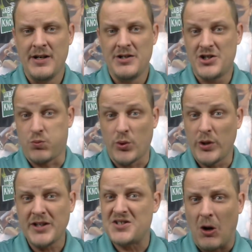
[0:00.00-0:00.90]
just
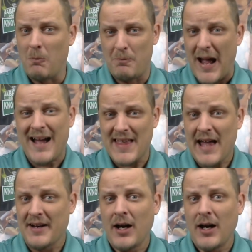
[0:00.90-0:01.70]
really don't back that